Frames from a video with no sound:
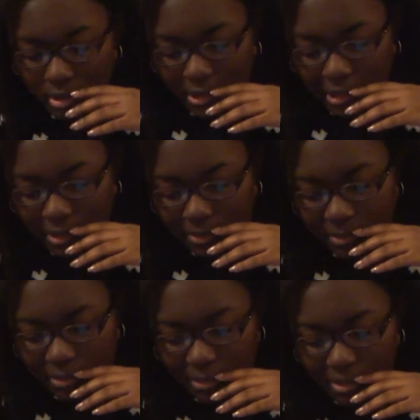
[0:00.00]
yeah.
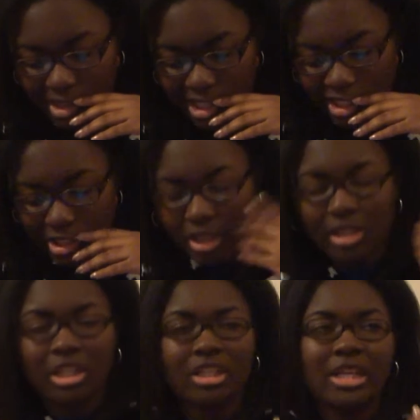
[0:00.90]

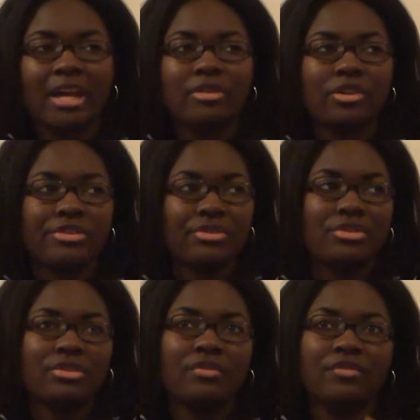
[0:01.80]
And then yeah, it was also
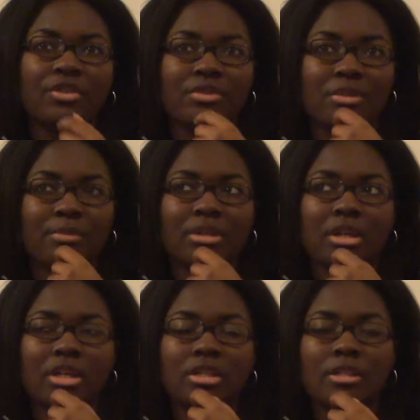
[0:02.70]
still confusing
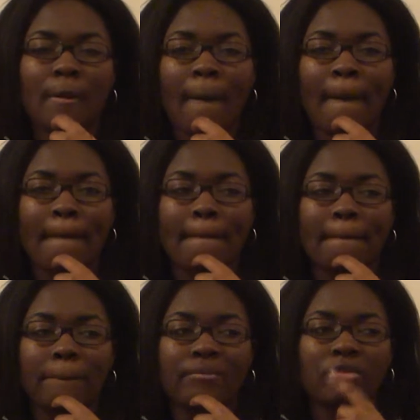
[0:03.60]
because
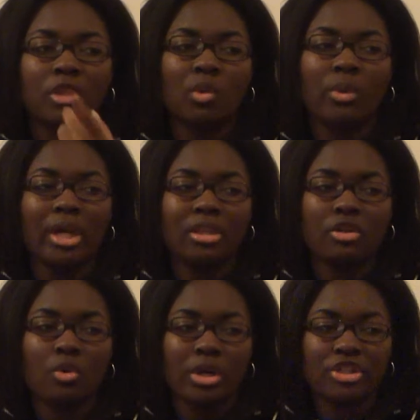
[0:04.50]
the way the
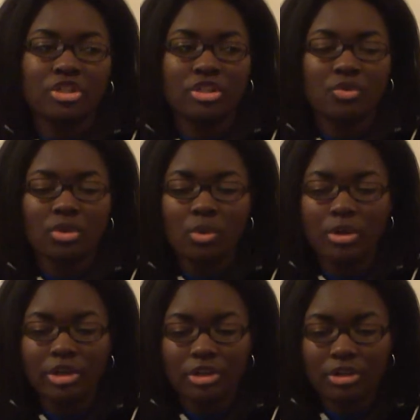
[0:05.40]
questions were
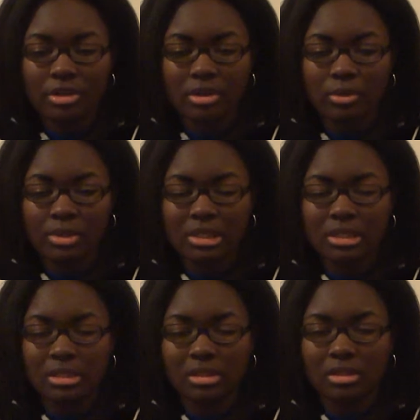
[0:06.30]
ordered was
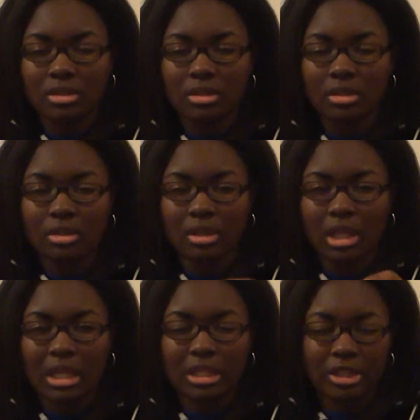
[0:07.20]

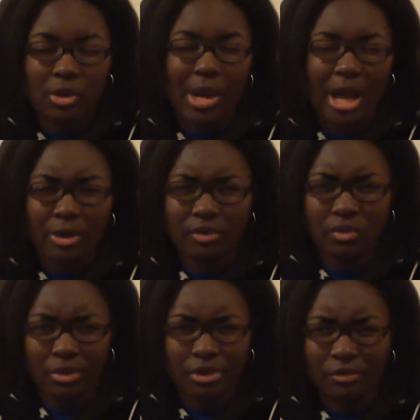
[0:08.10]
a little out
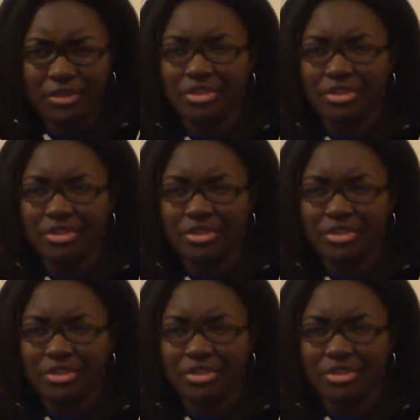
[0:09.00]
of order of the